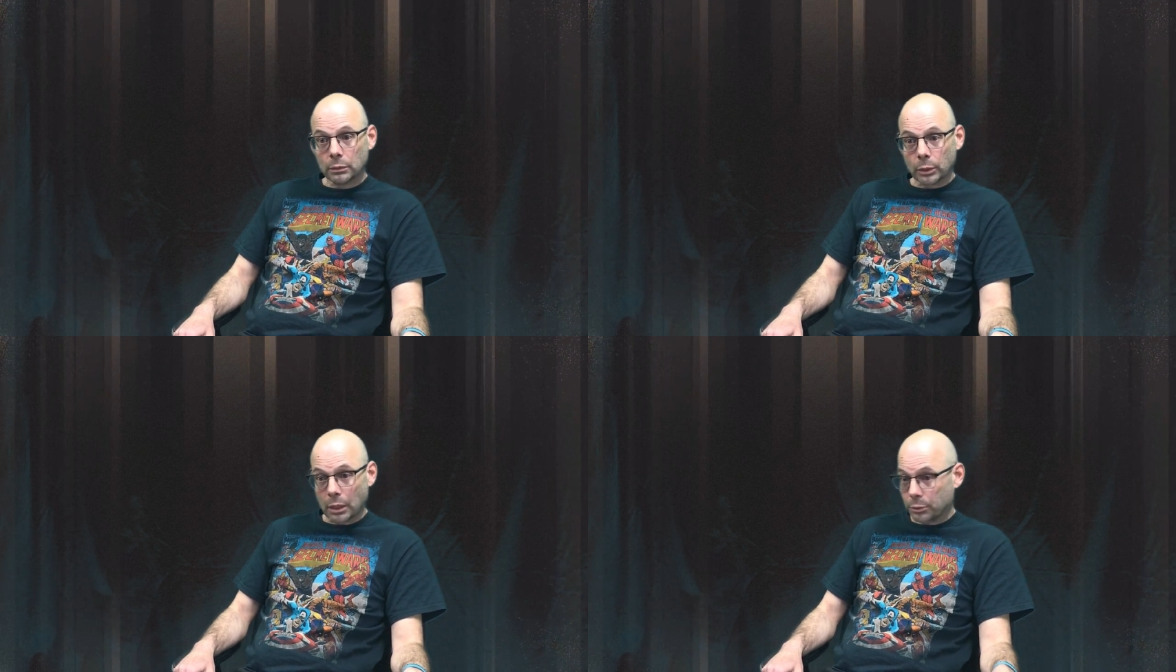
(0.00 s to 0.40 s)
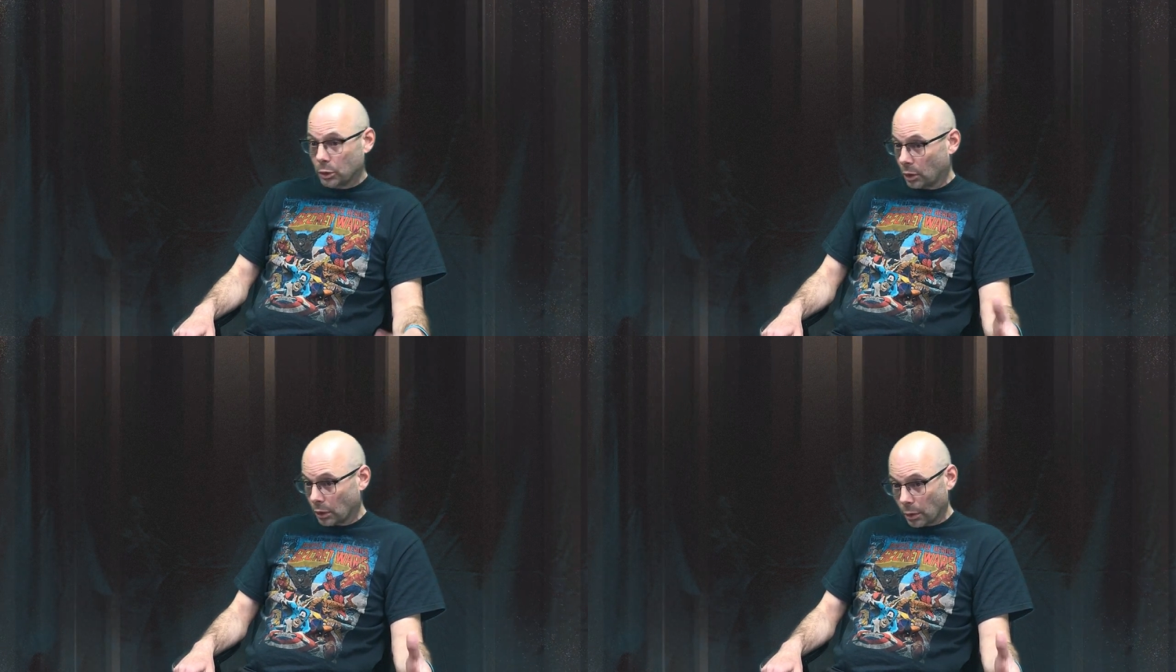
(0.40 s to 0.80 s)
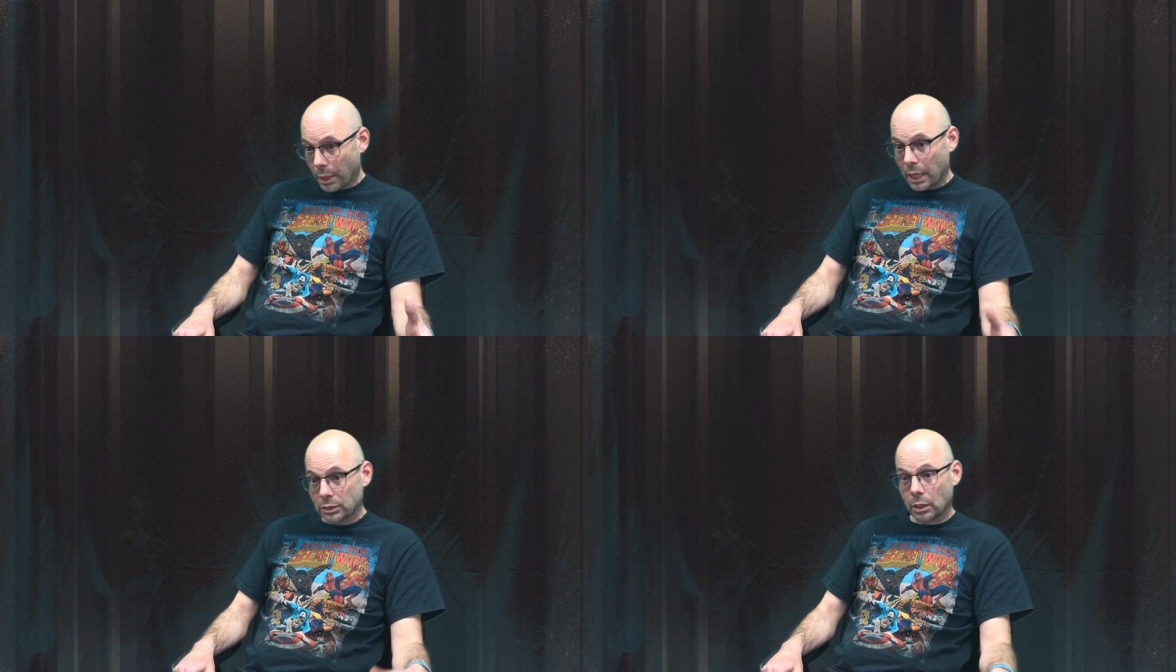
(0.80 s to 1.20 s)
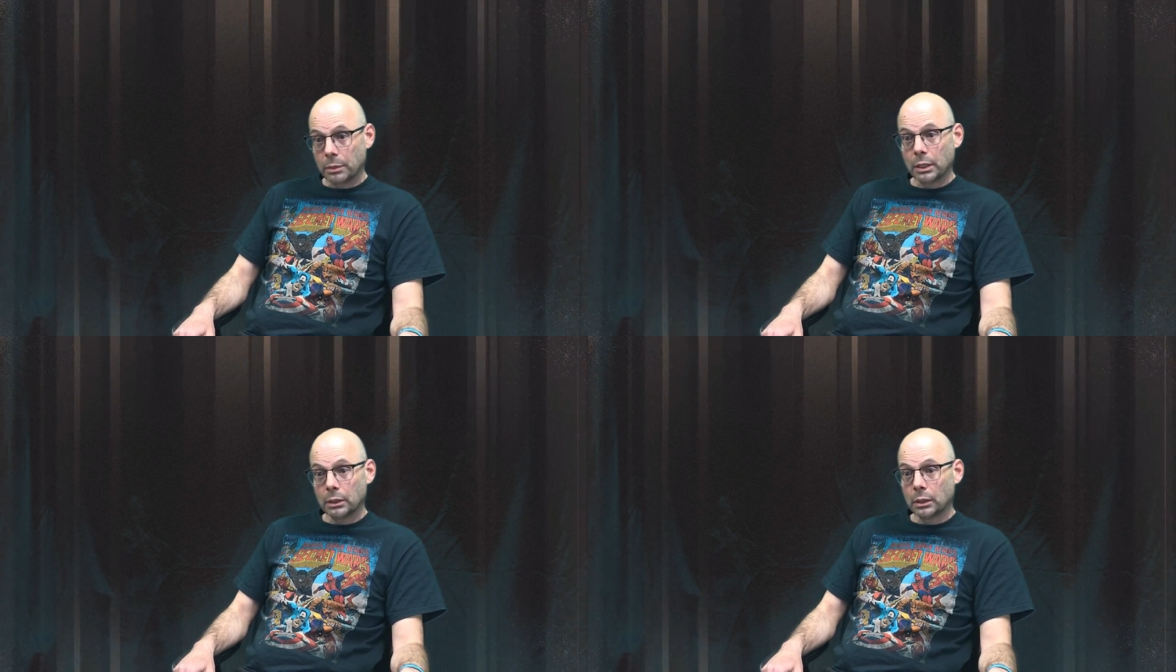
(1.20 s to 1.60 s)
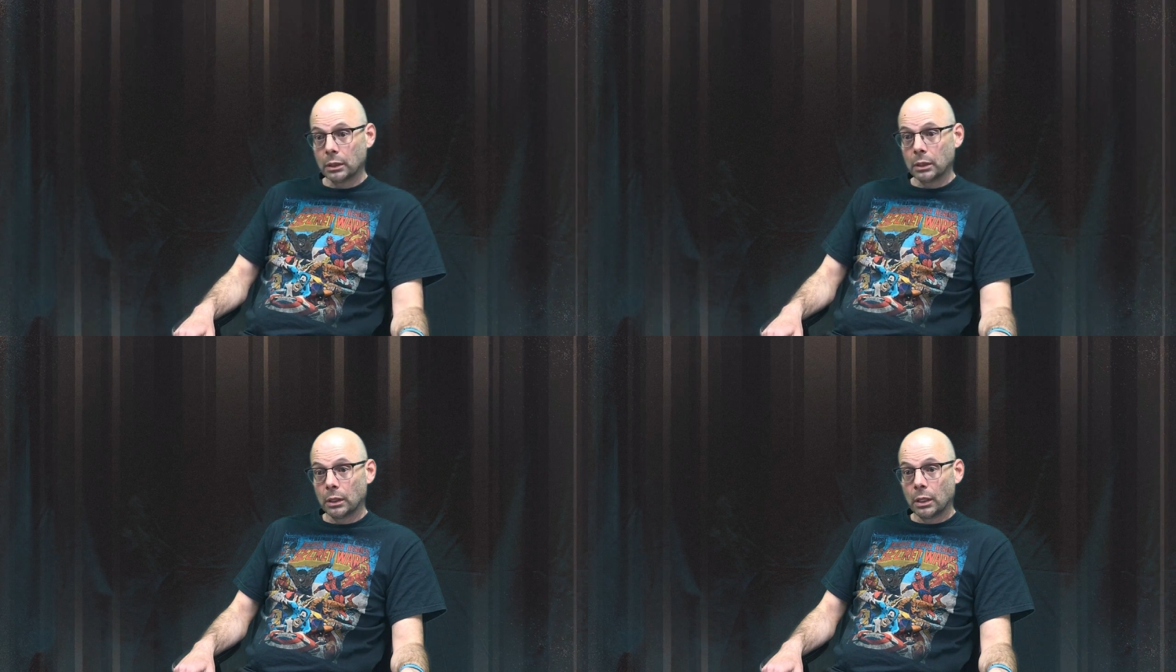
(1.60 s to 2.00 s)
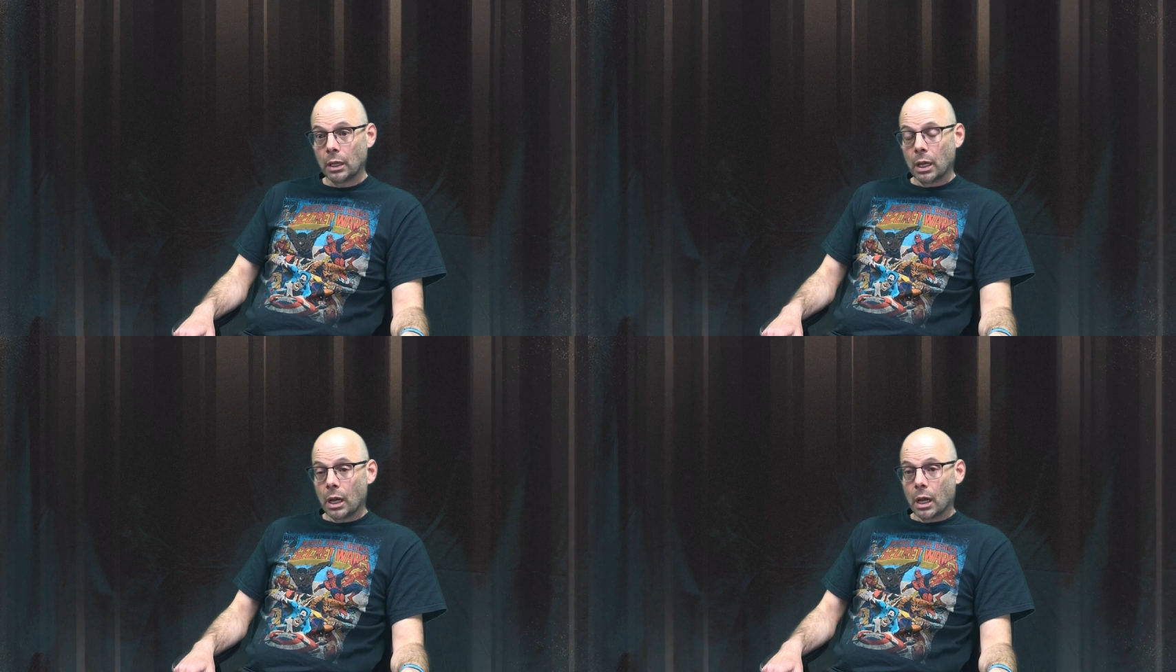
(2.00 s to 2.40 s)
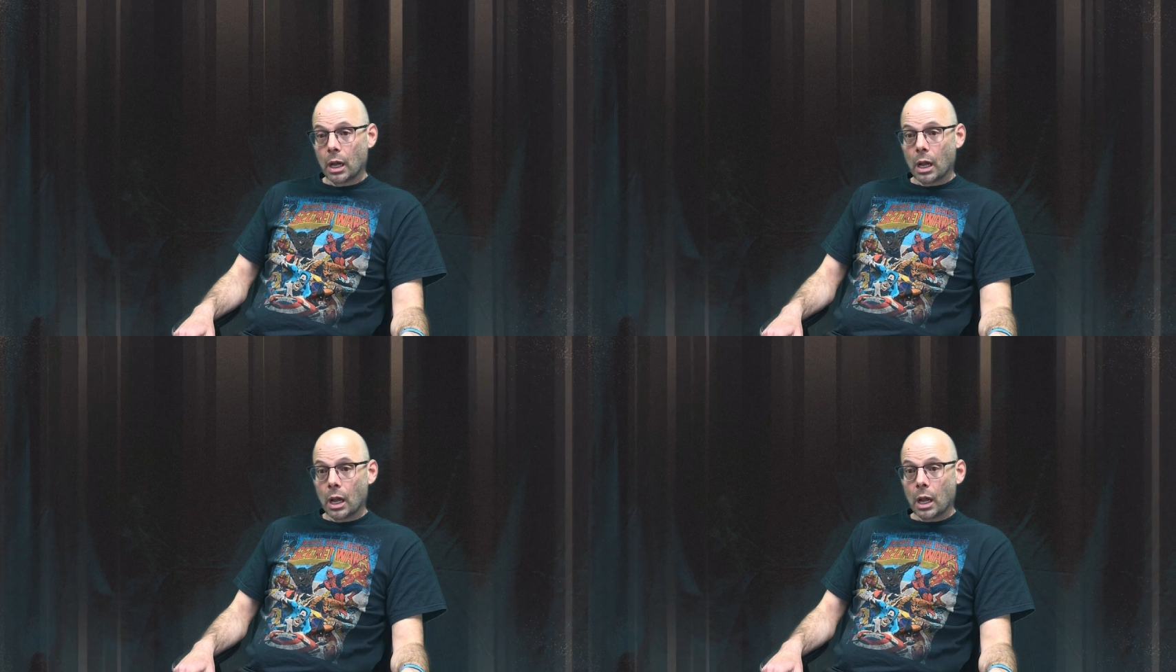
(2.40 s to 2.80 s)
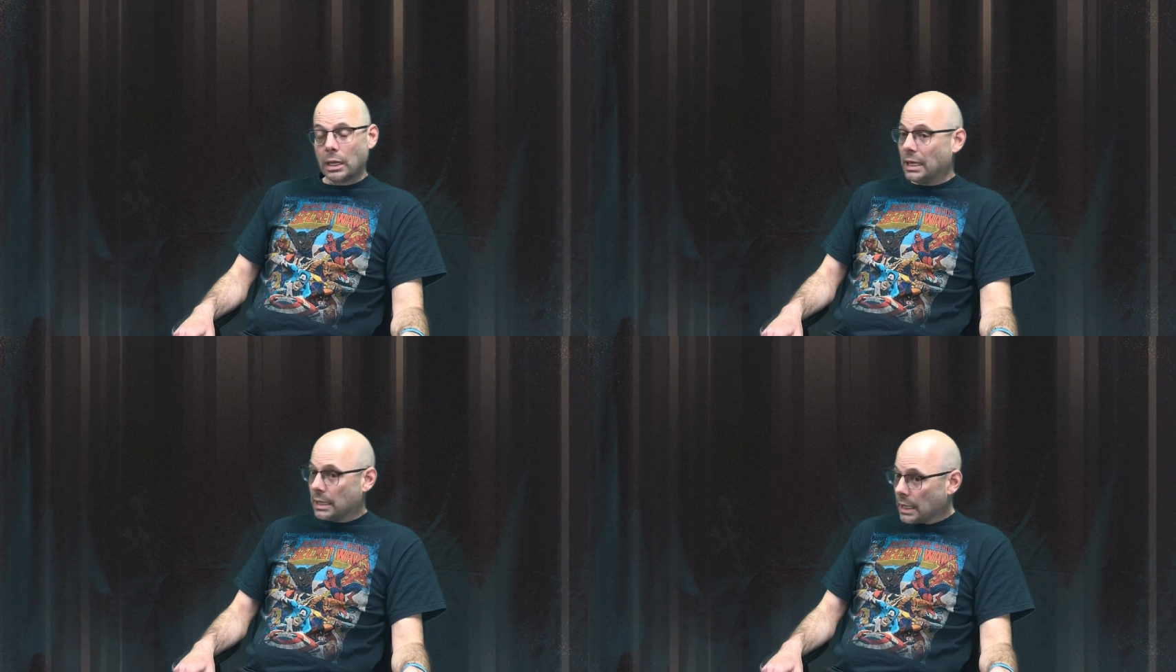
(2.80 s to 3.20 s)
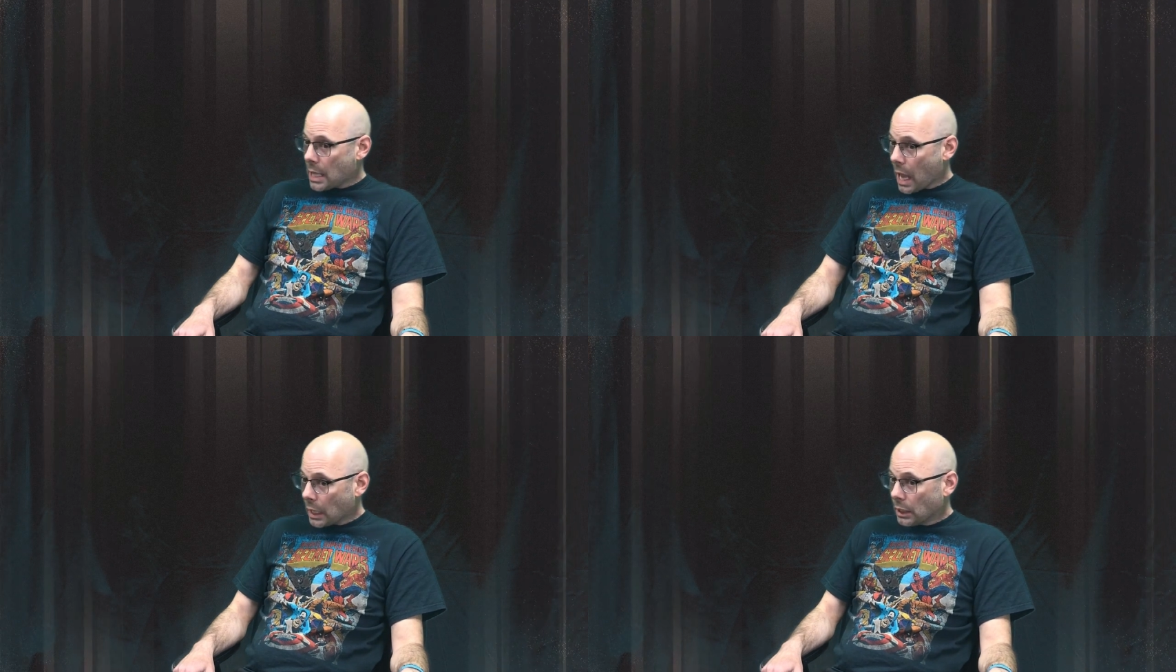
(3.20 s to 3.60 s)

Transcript: with them turning their backs on me. And he did that.